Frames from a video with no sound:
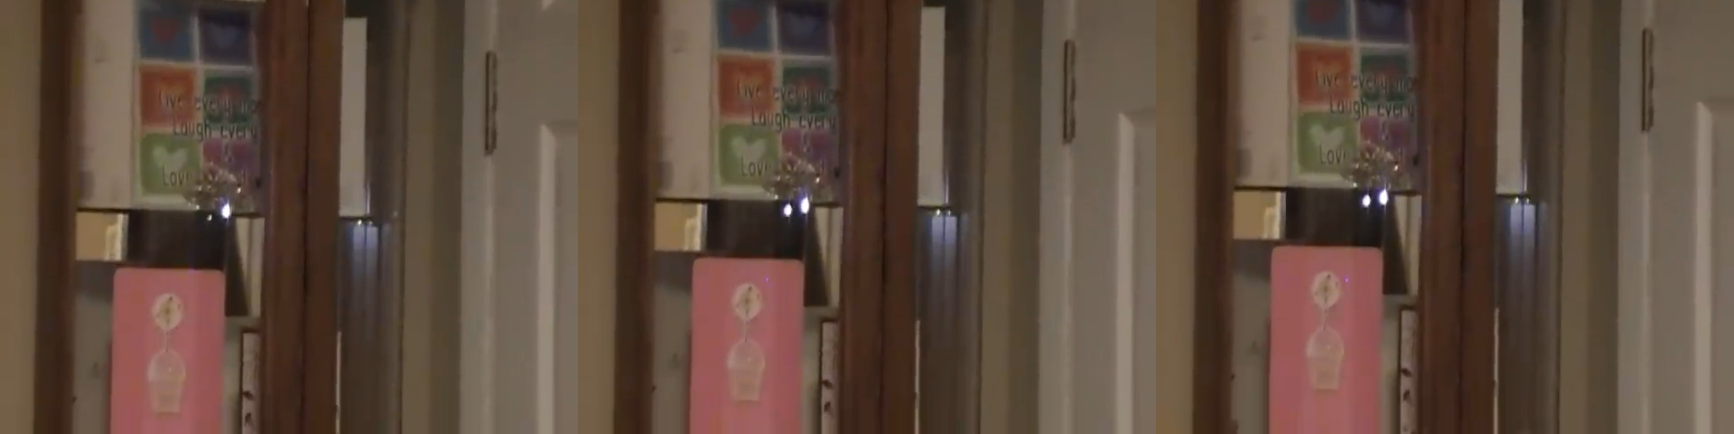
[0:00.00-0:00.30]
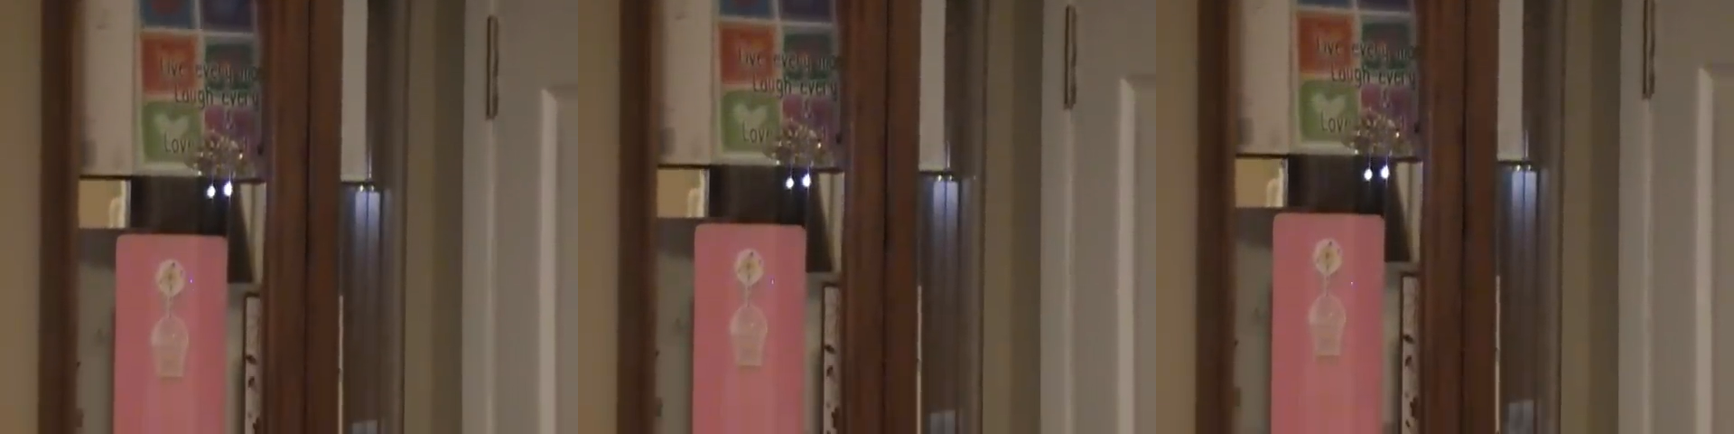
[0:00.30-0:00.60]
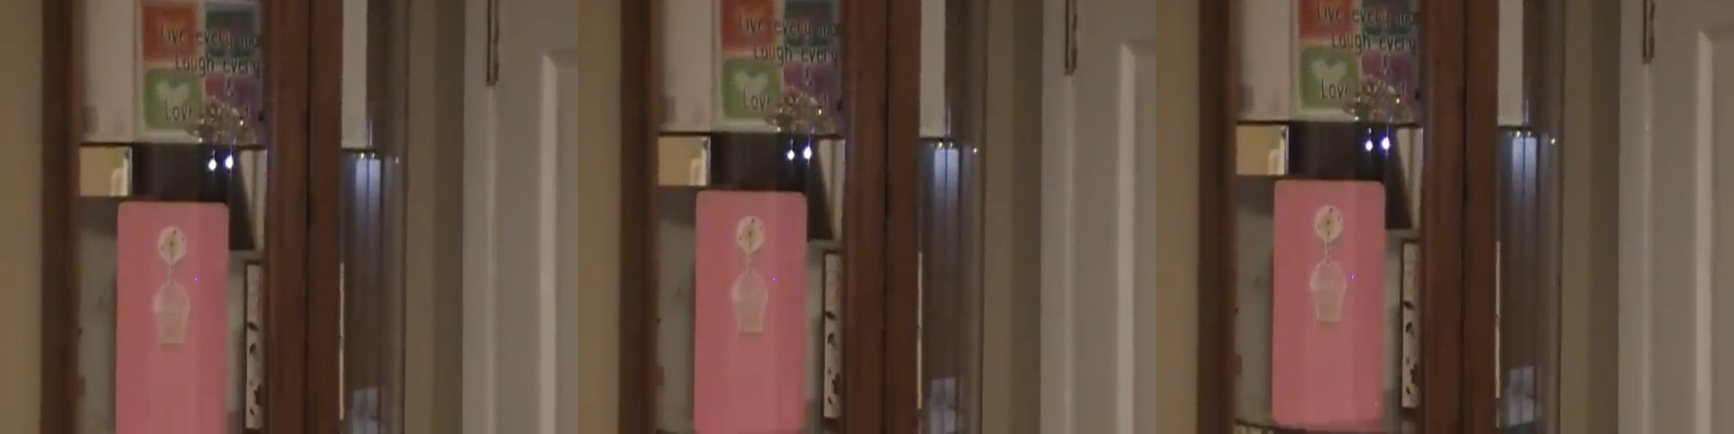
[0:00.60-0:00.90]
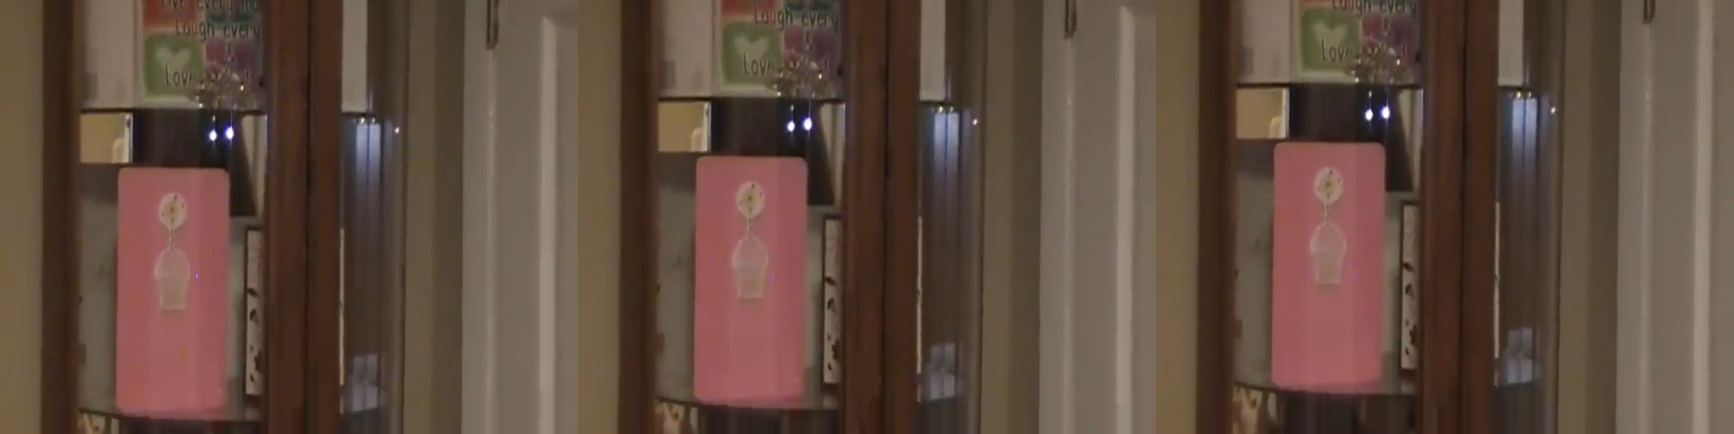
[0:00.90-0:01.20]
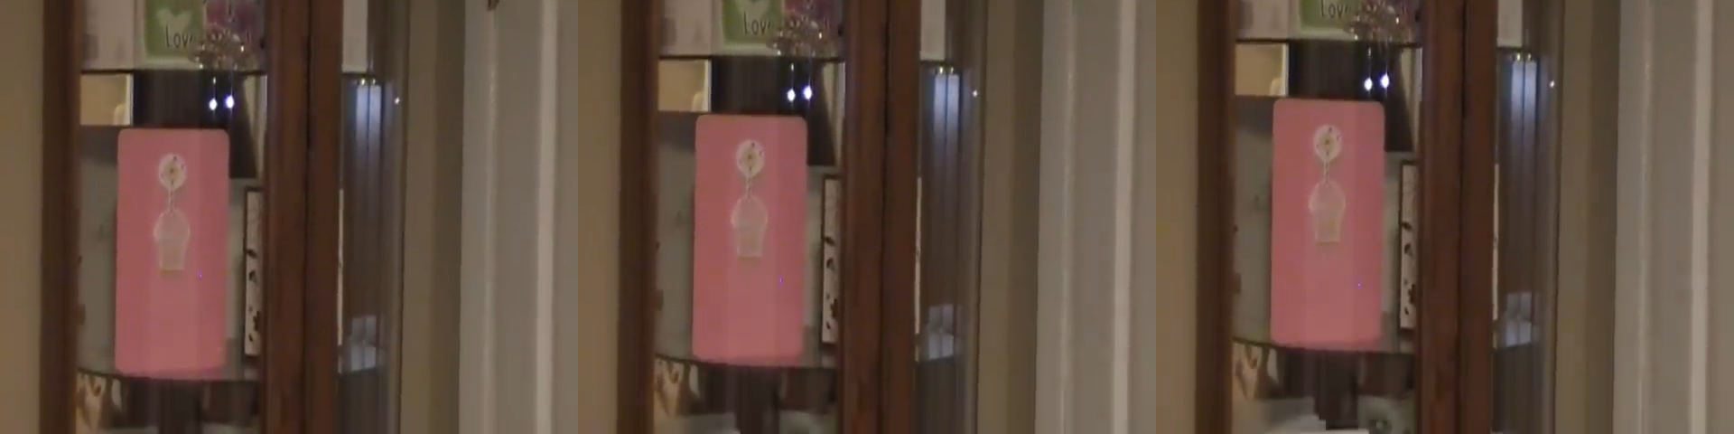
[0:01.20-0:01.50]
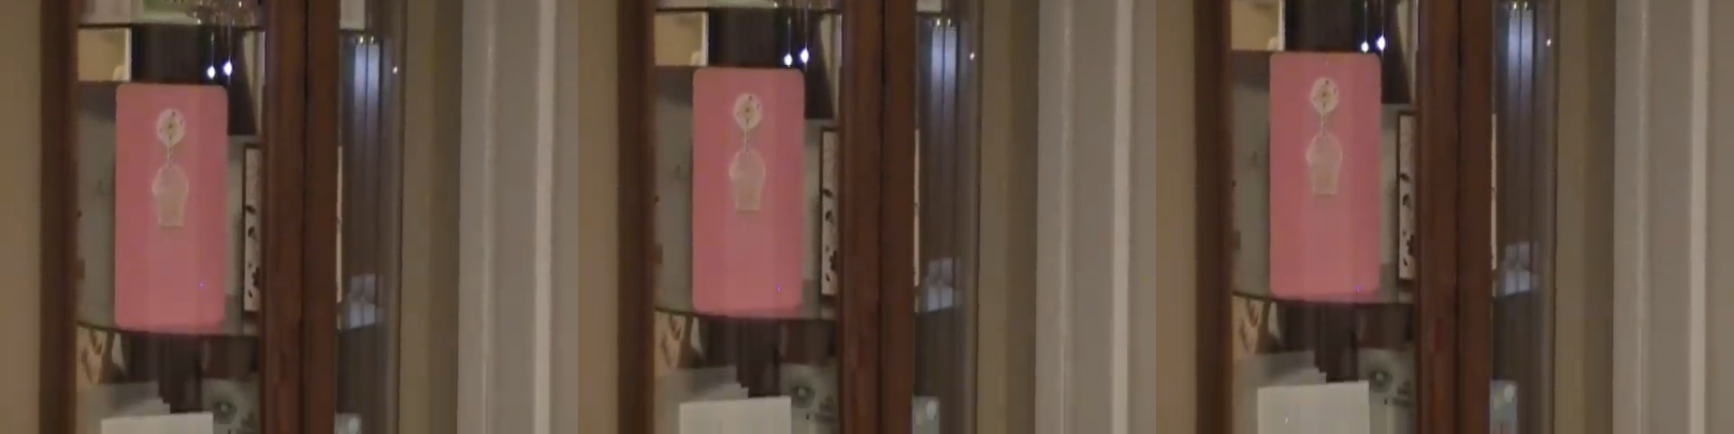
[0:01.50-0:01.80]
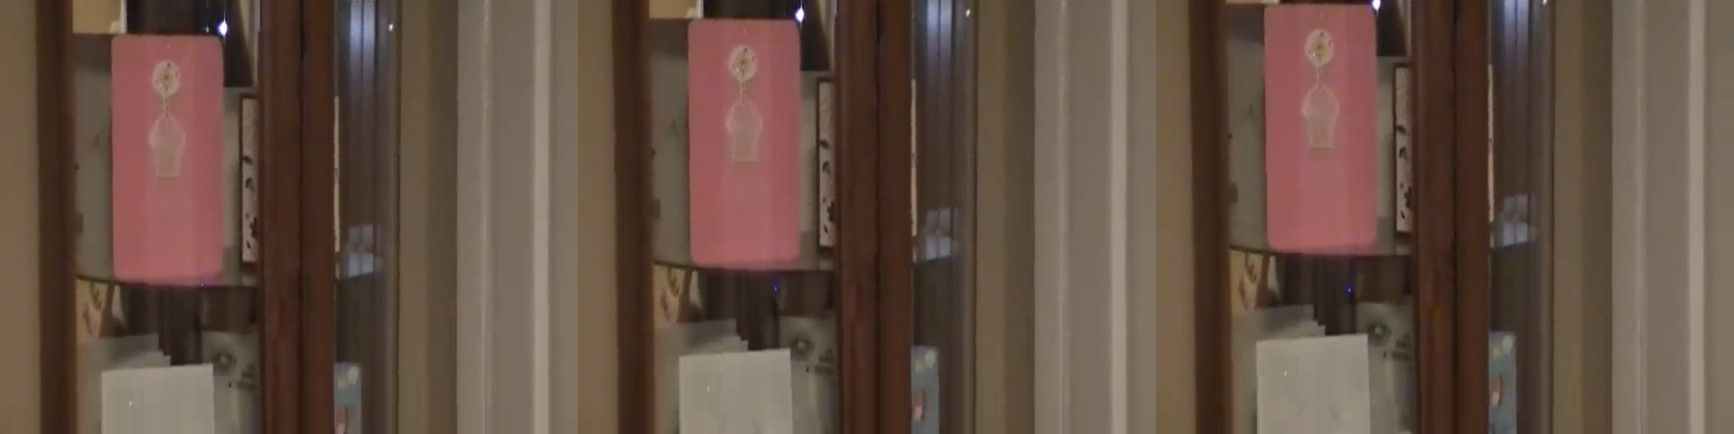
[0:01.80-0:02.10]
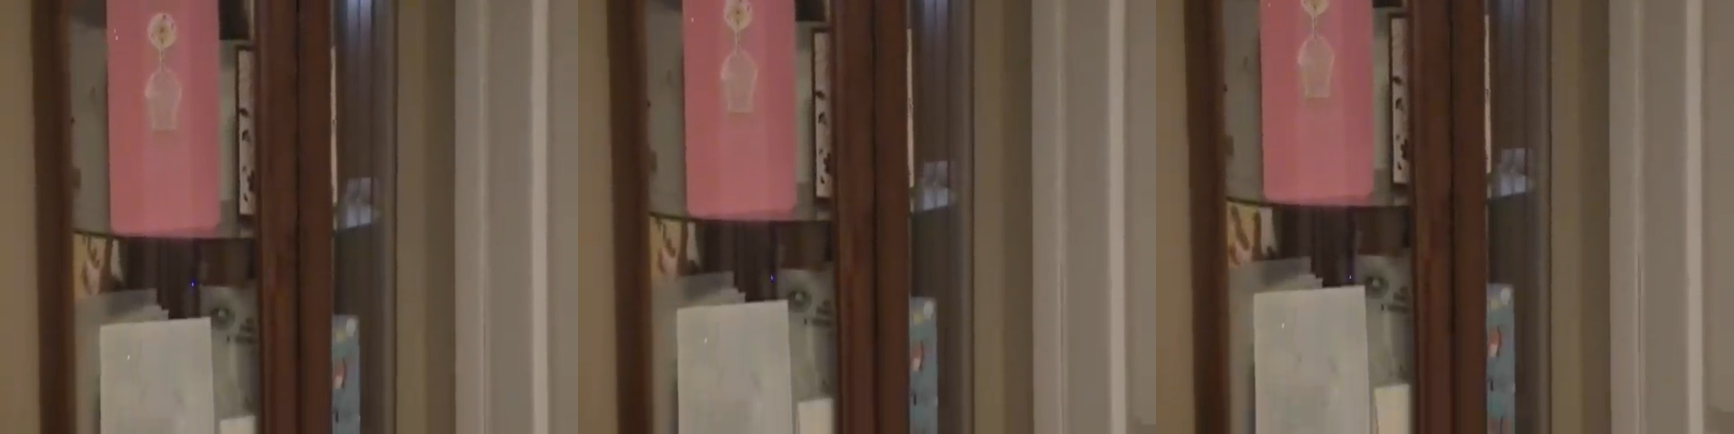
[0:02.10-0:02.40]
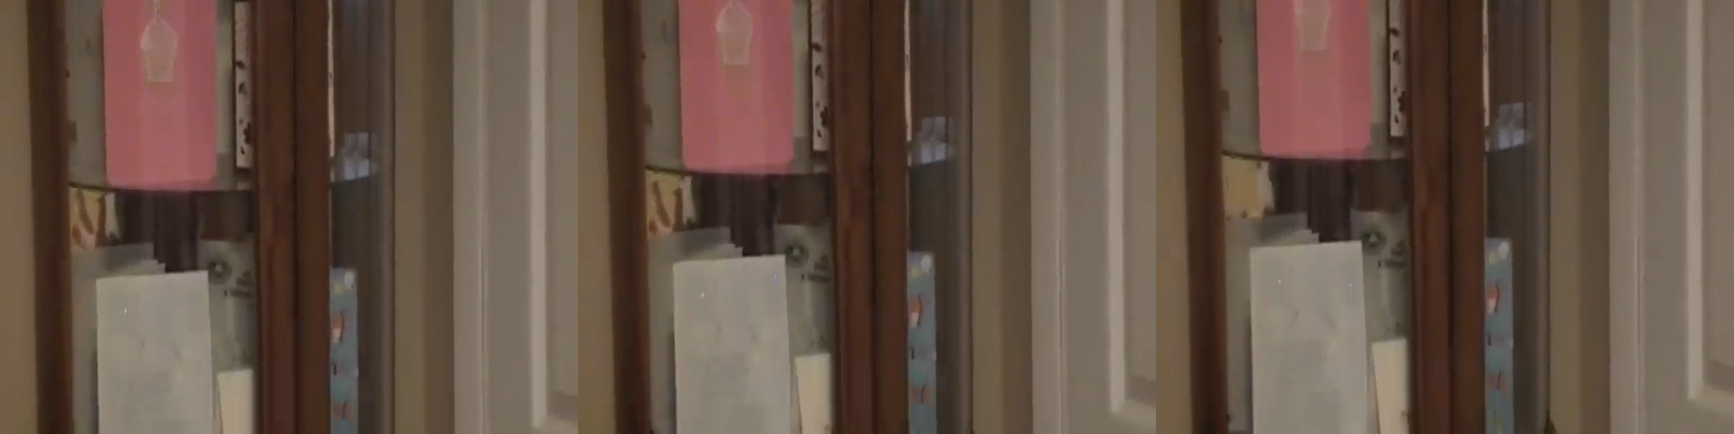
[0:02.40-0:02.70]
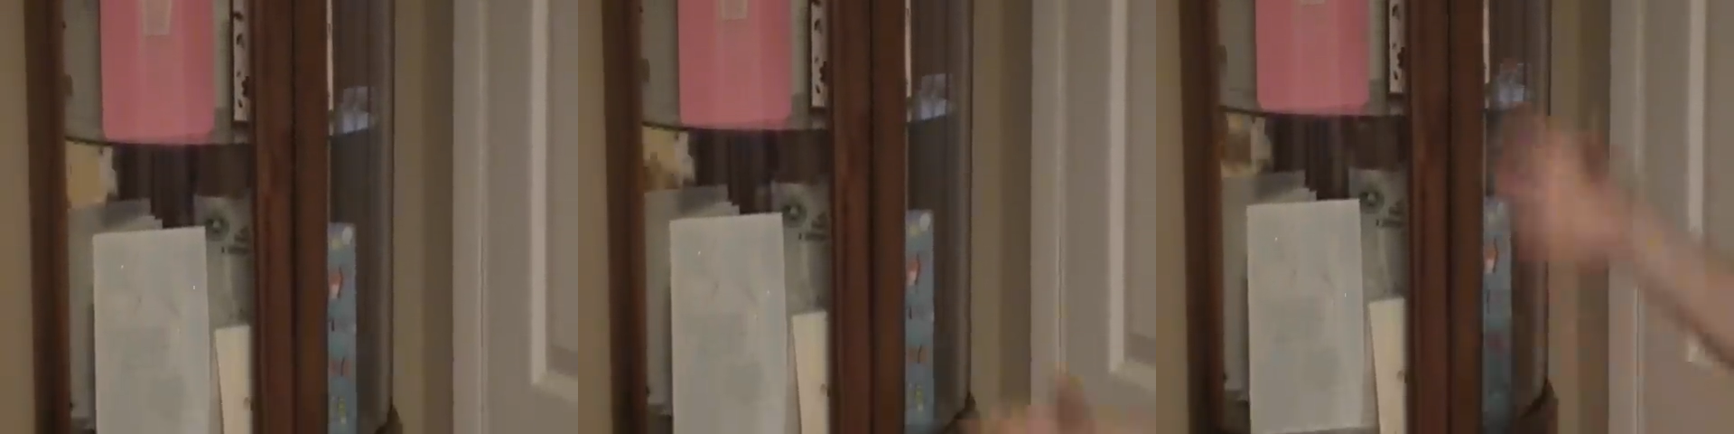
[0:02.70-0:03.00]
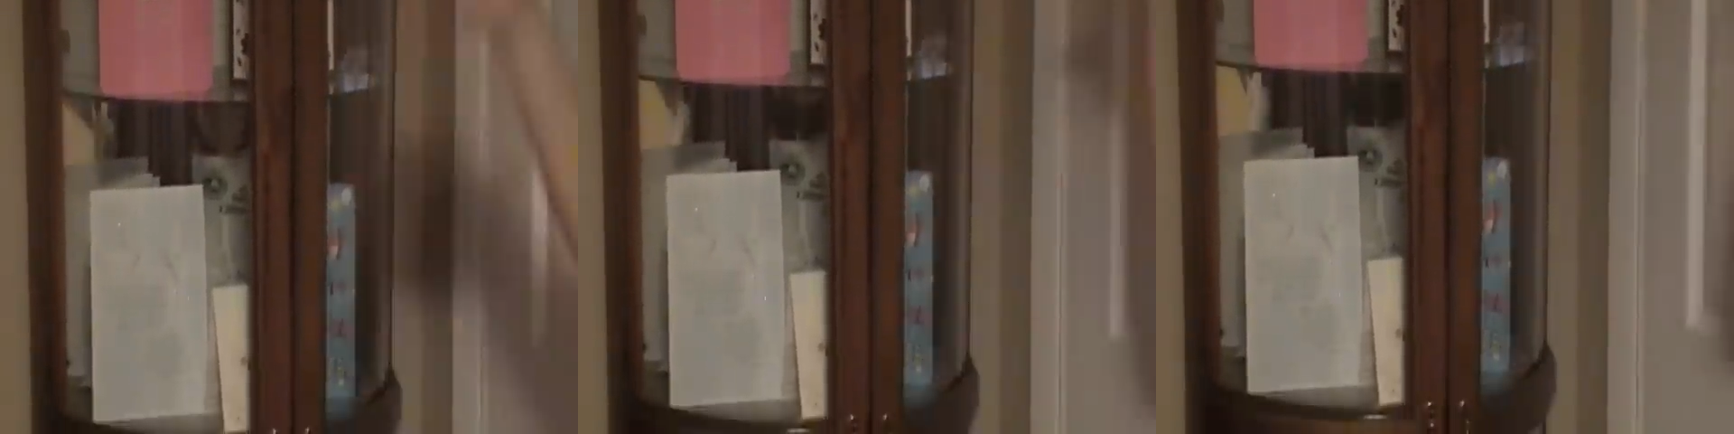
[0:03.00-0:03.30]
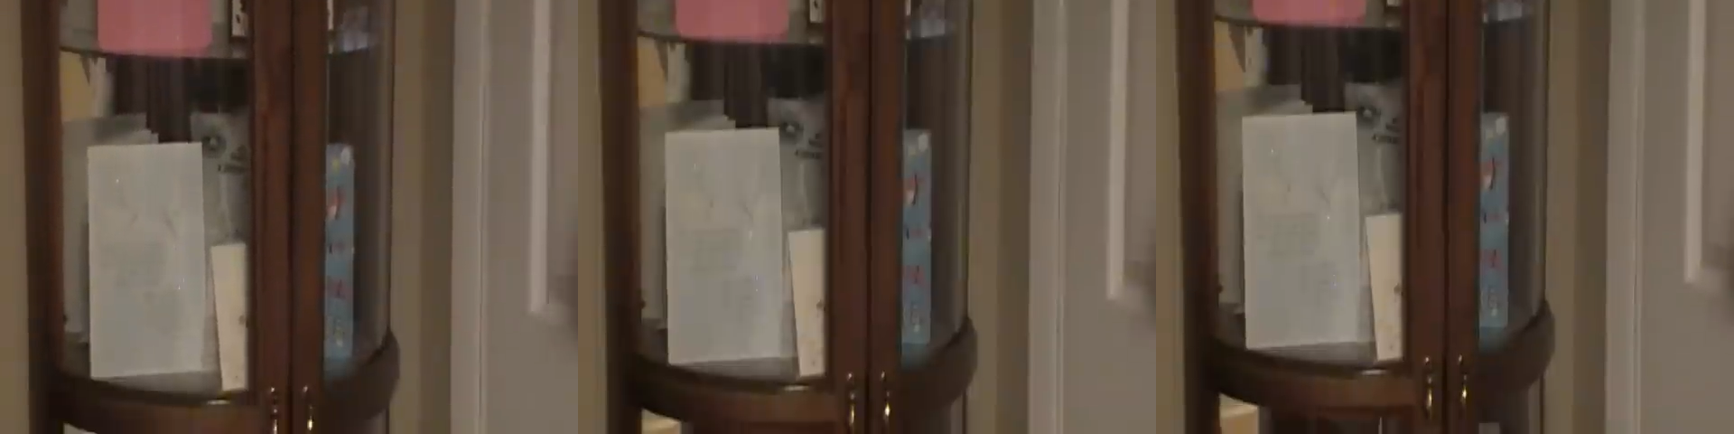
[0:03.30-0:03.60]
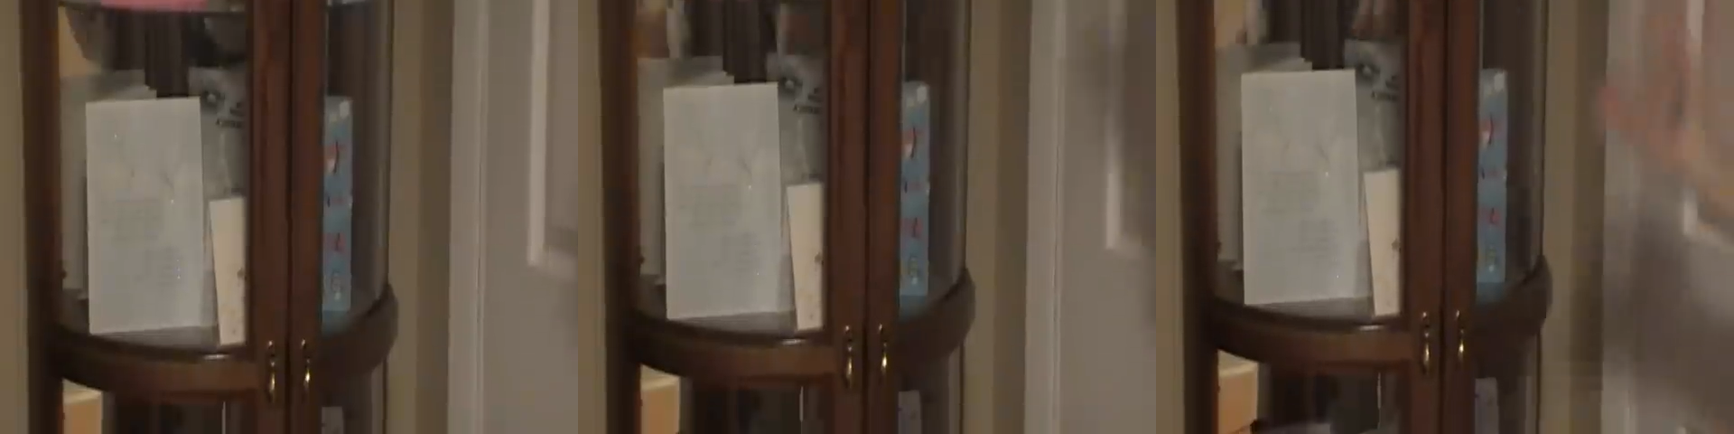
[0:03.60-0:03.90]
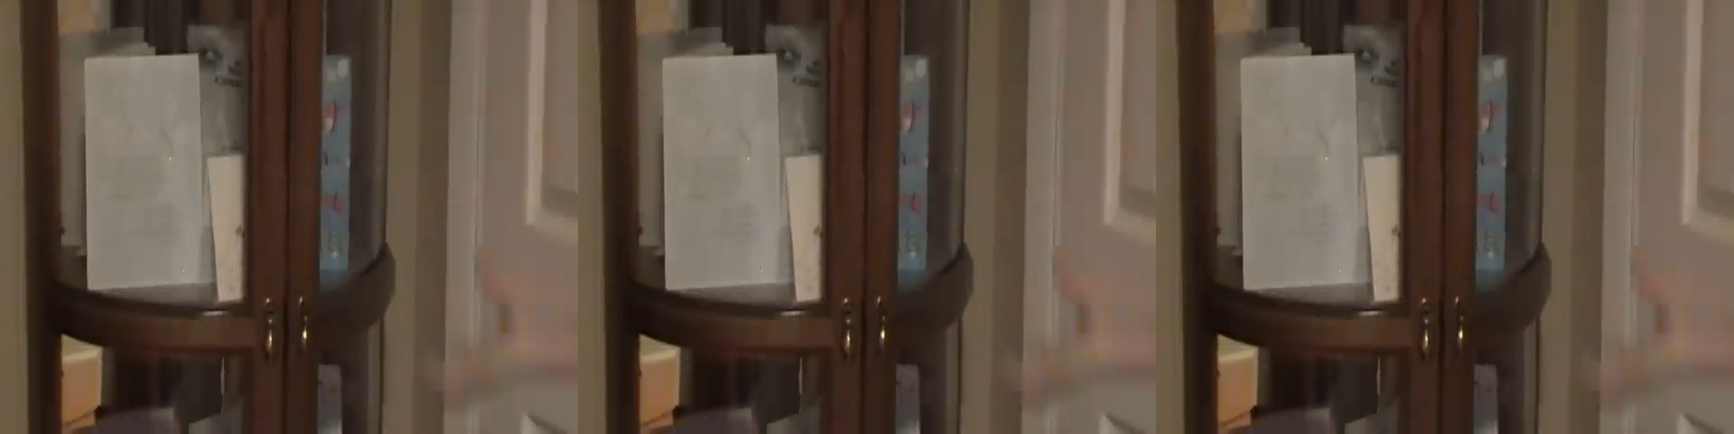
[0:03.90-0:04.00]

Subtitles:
Nobody's mouth can be seen.